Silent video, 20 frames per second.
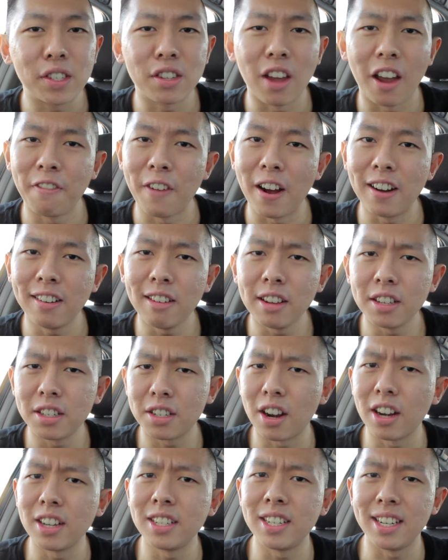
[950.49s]
So I found out it
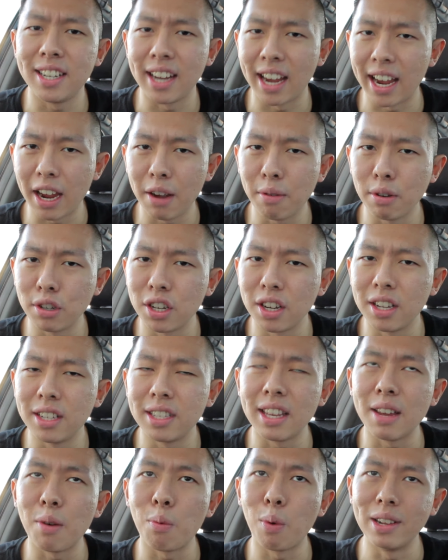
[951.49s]
started today, which
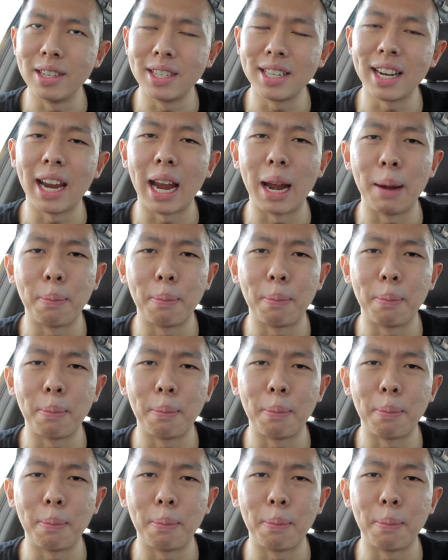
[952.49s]
is Wednesday,